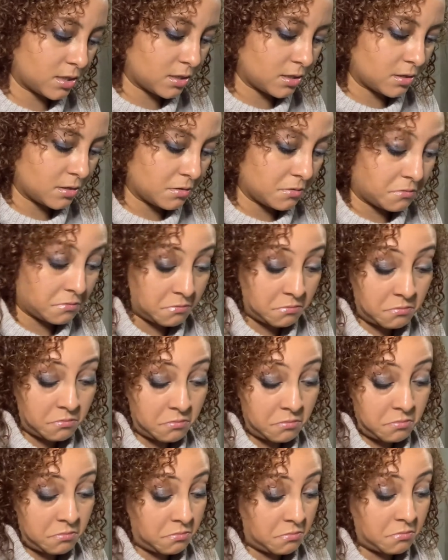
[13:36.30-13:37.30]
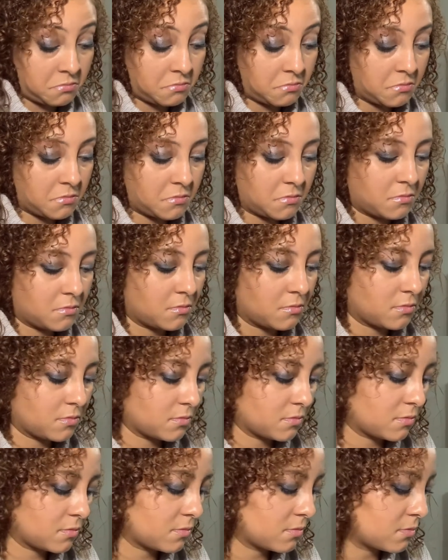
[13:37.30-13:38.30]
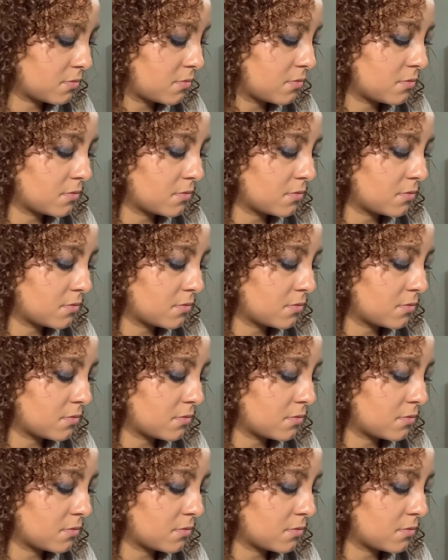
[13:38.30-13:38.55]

(no one is talking)